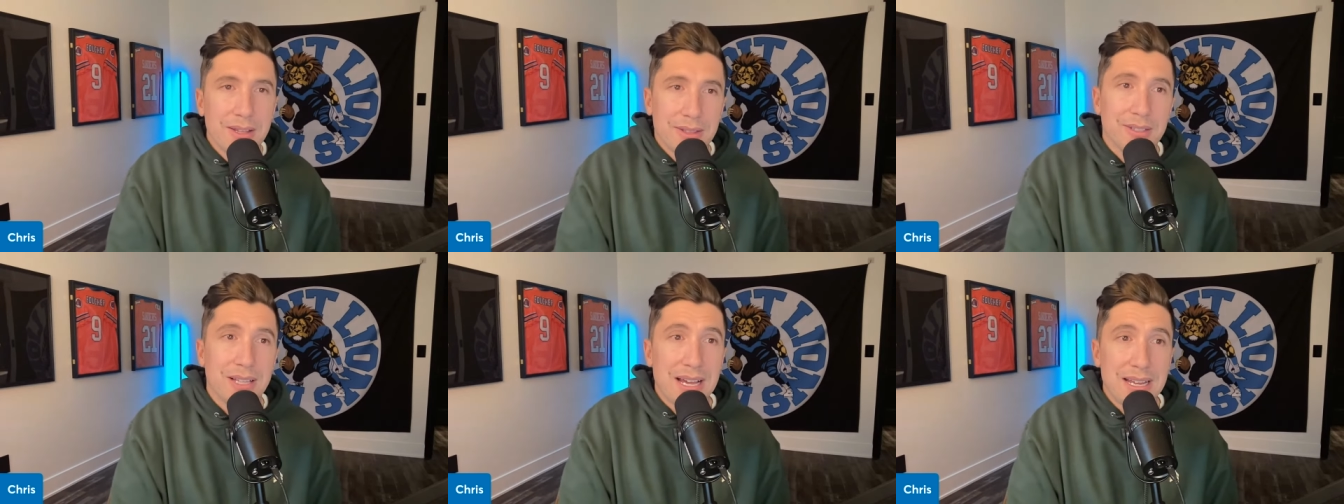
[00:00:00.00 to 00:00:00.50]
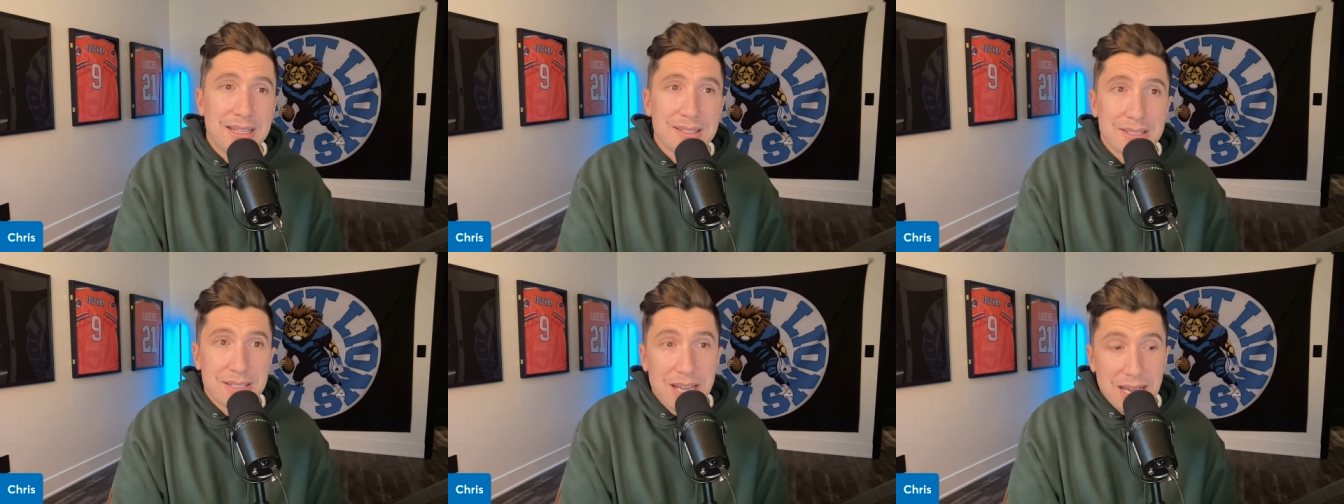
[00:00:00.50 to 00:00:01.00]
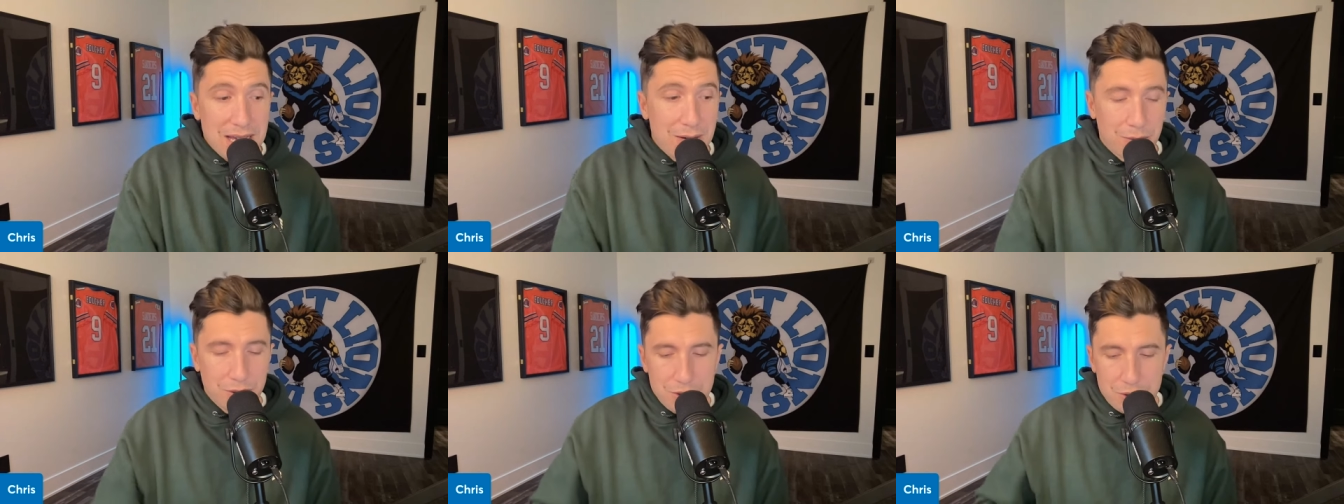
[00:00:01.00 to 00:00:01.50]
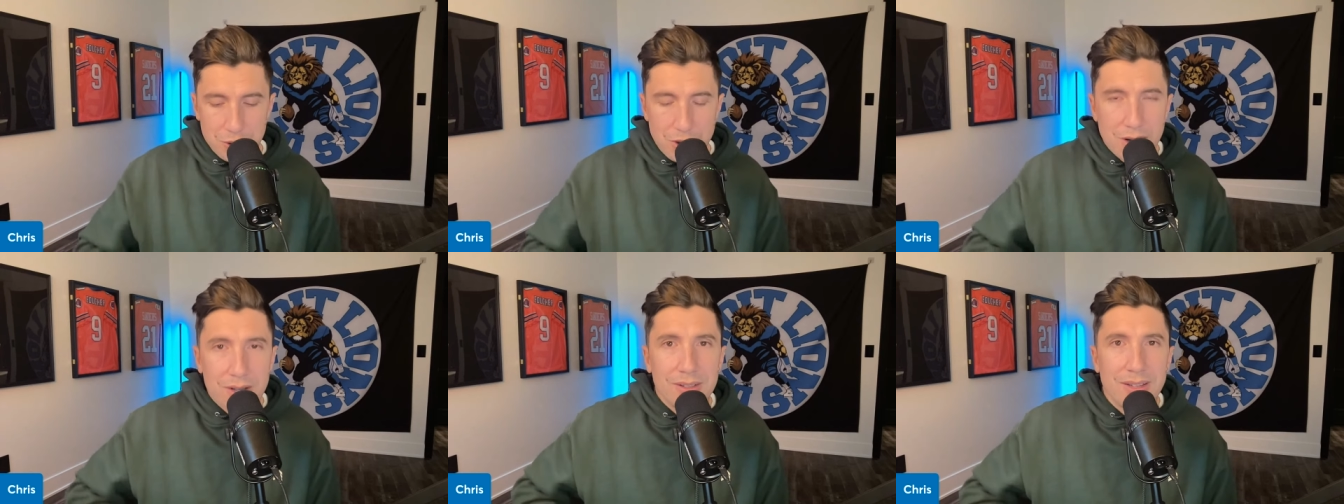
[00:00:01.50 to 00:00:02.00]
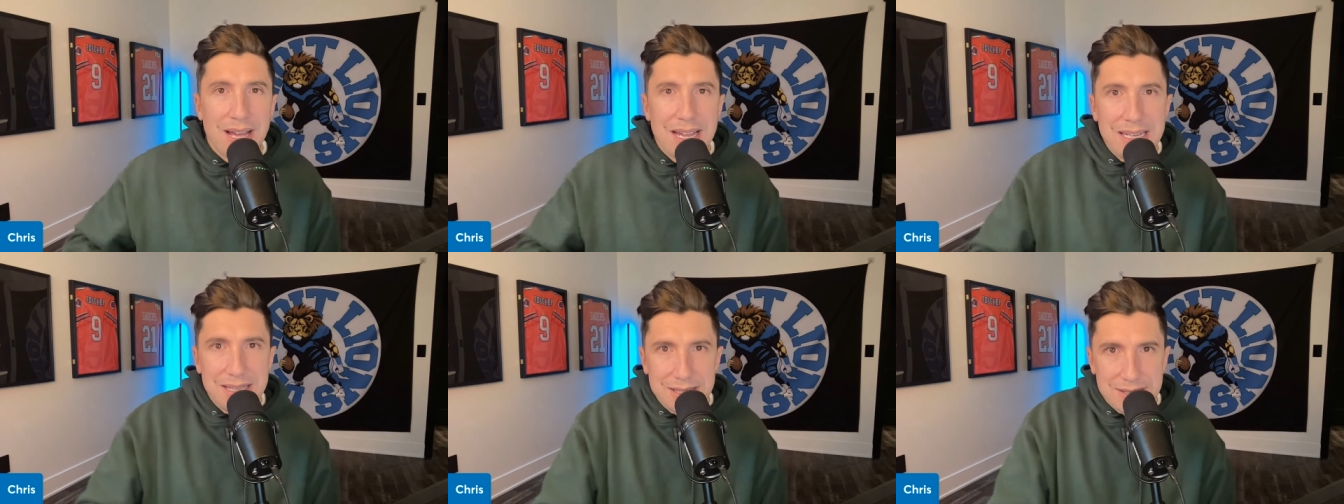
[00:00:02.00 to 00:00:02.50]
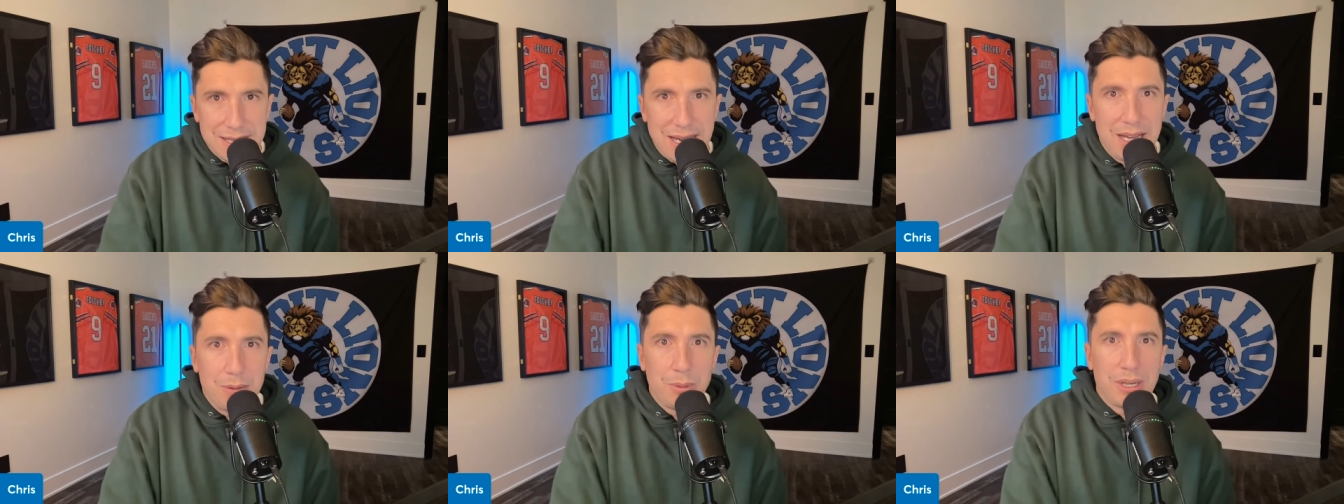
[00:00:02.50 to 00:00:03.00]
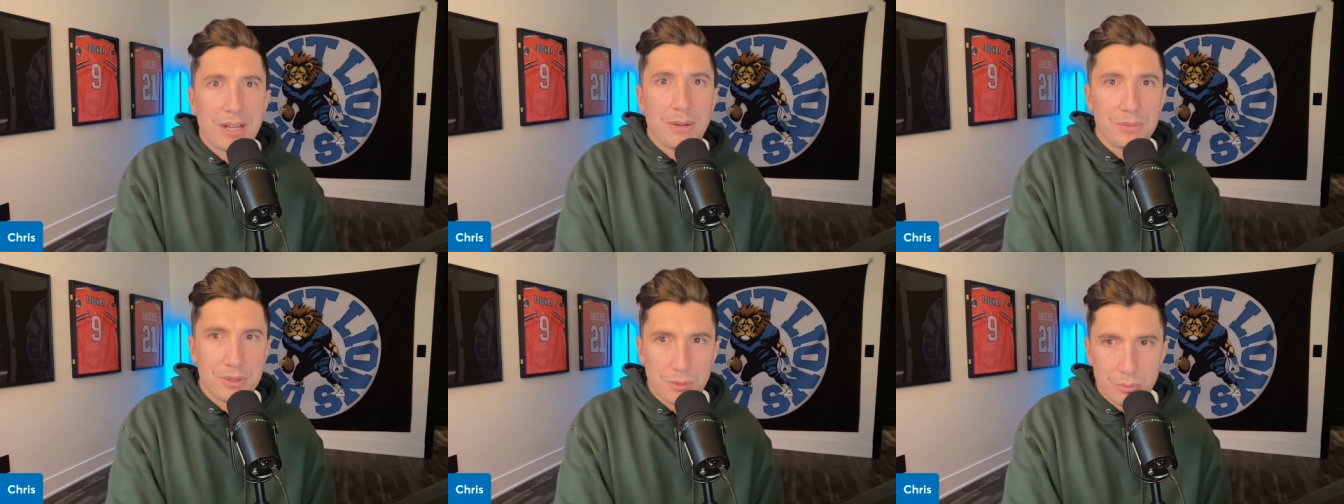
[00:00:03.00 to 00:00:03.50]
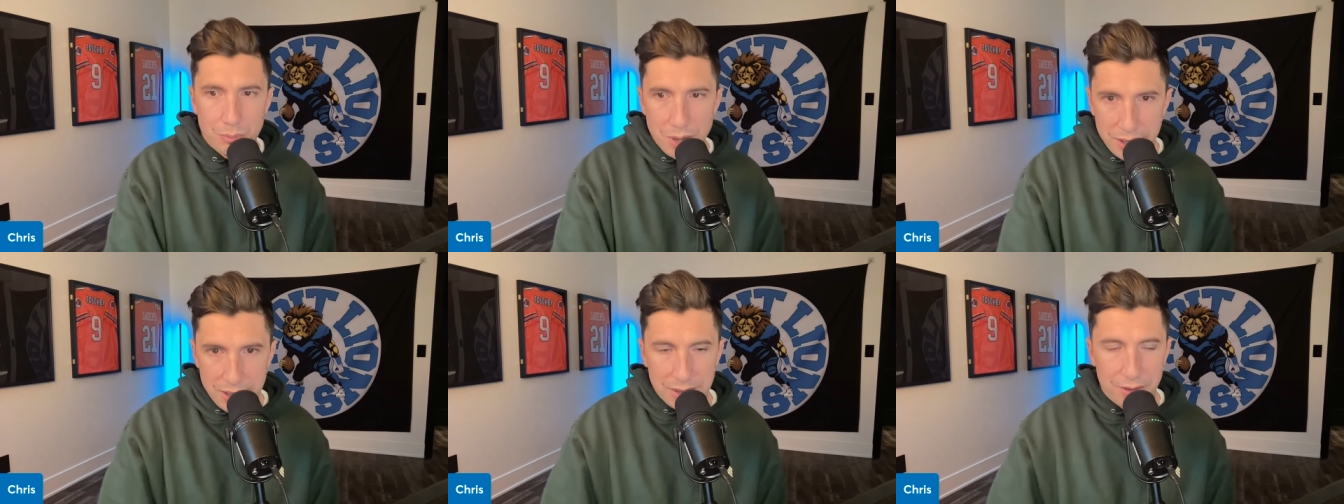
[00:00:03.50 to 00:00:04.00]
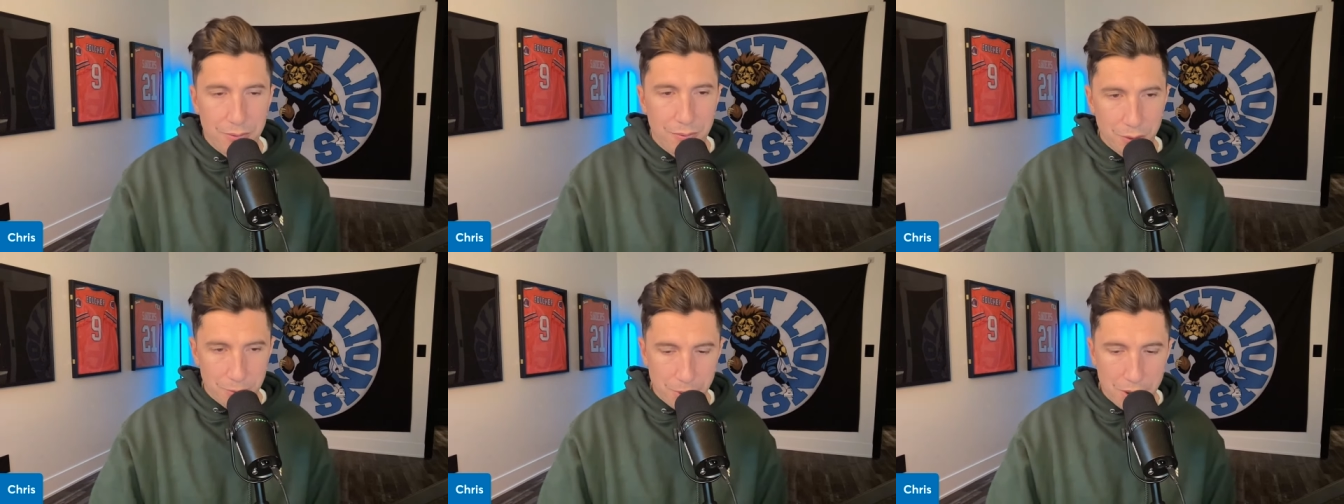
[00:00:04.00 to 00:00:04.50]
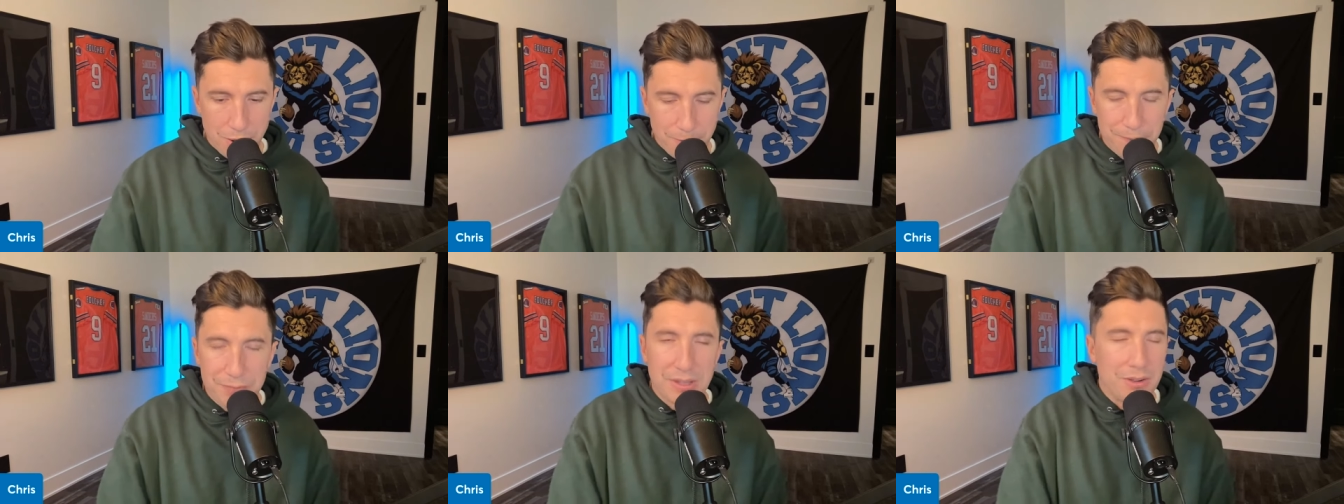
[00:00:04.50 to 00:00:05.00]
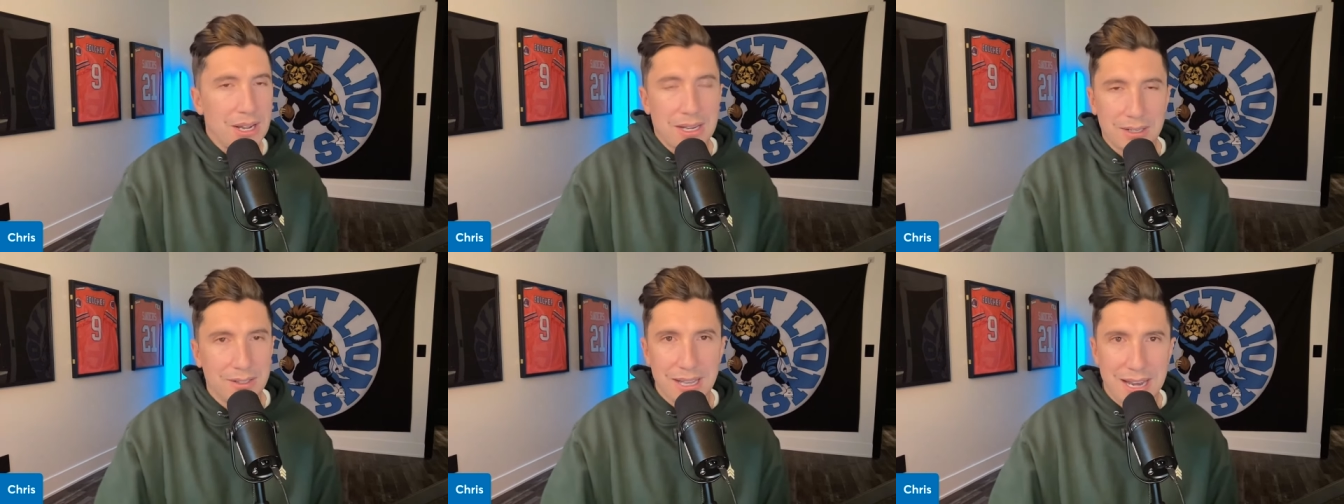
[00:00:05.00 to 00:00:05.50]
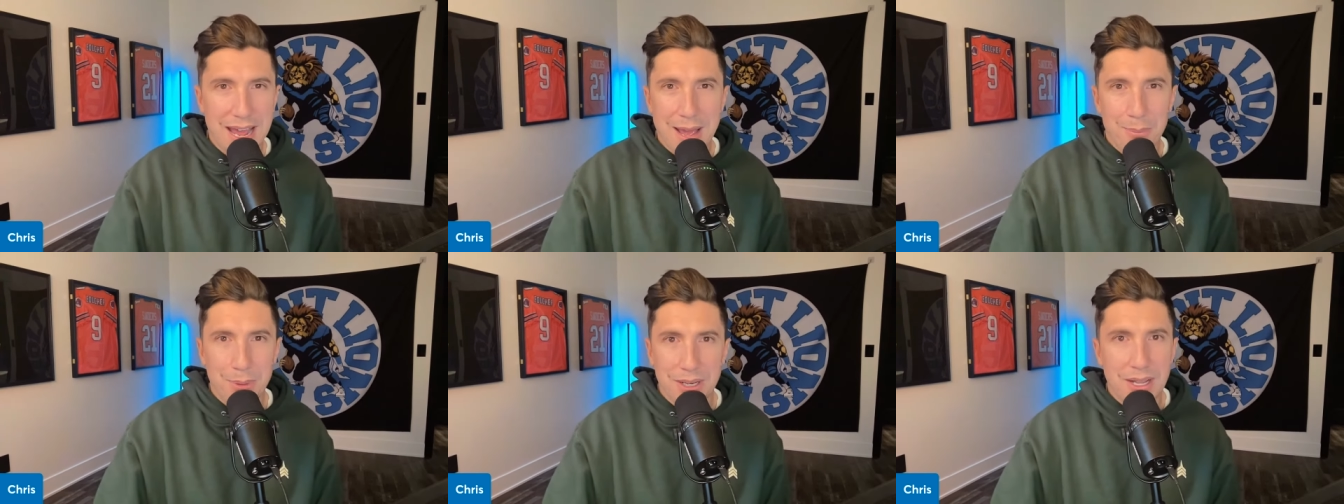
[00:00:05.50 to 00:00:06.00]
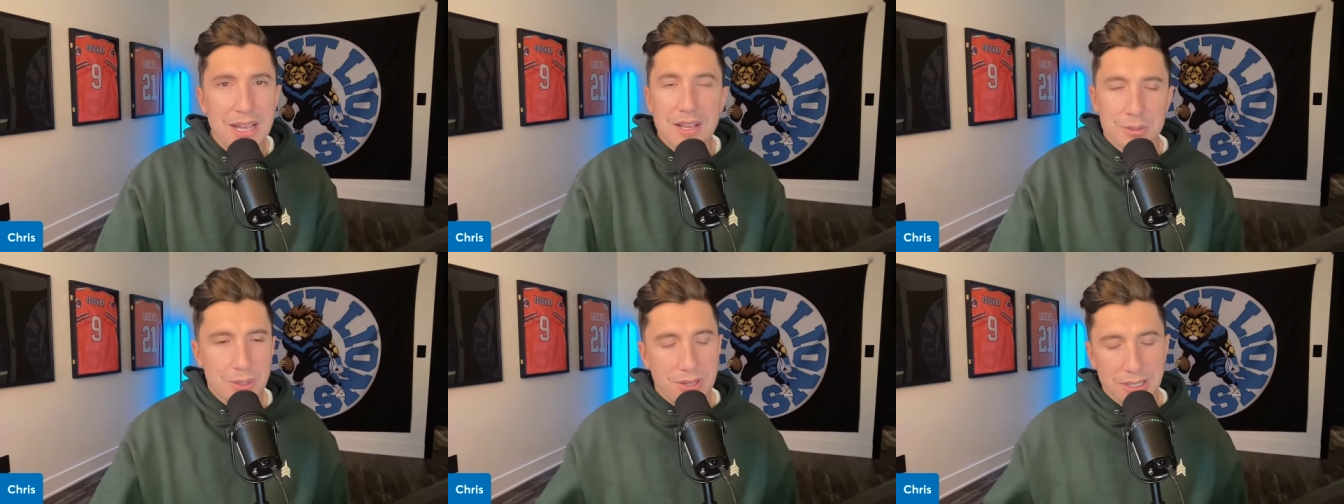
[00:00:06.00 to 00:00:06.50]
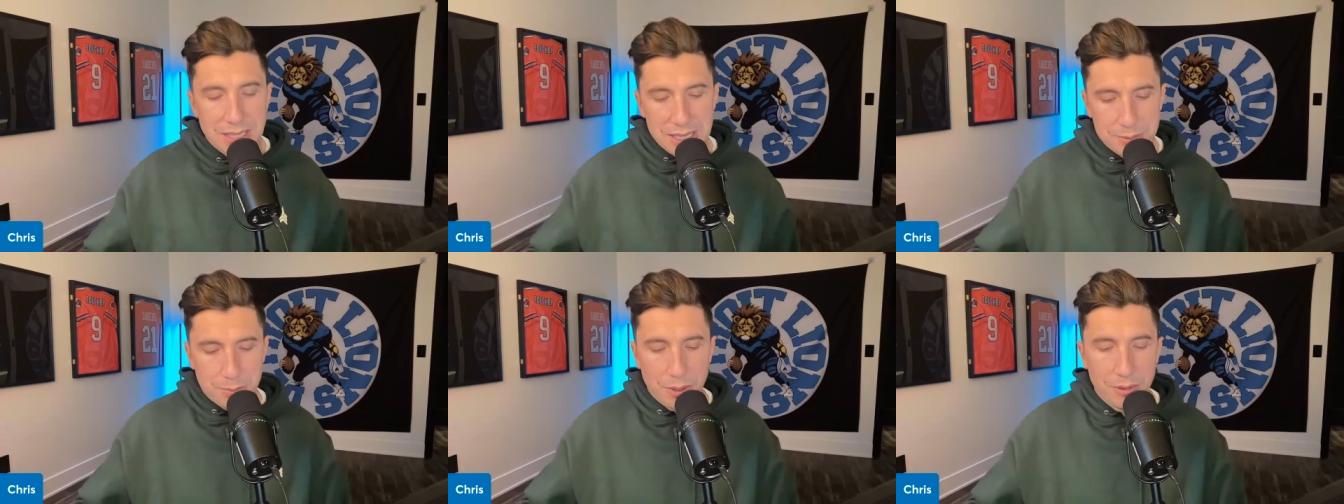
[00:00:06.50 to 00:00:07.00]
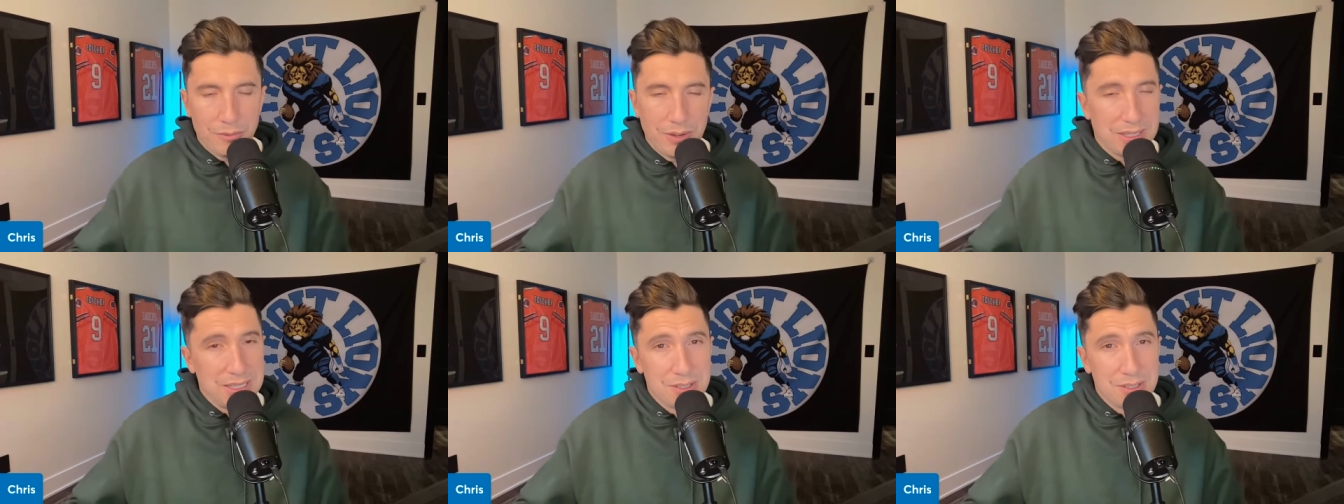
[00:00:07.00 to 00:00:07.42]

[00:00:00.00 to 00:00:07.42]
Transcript: The Lions have really drawn a line in the sand when it comes to running the football, and they're not going to let it happen. So I think that's perfect.